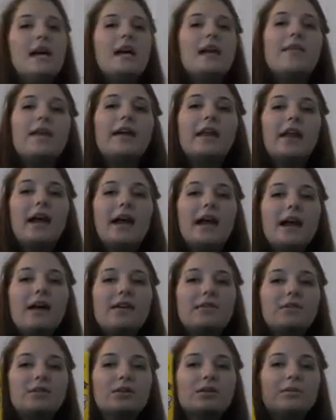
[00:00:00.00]
And then I
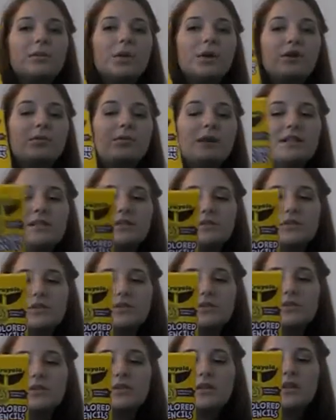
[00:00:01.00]
have some colored
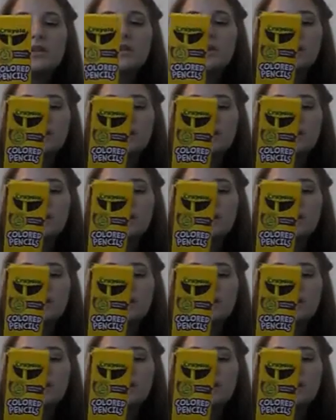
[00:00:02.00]
pencils,